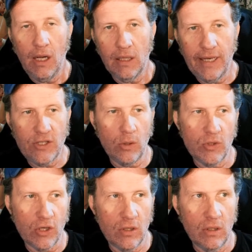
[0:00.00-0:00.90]
Ladies' home
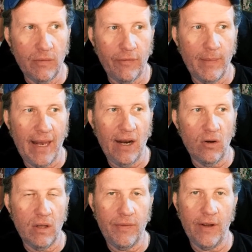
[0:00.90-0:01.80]
journal from that
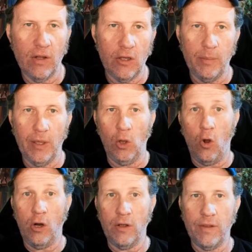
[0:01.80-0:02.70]
era, they're a little bit
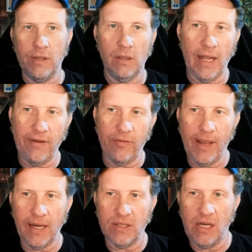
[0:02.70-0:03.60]
longer than the Life
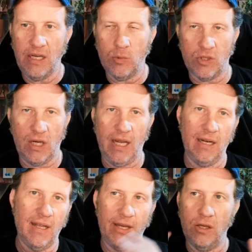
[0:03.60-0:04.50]
magazines, which are kind of
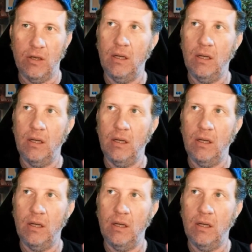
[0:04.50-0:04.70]
like your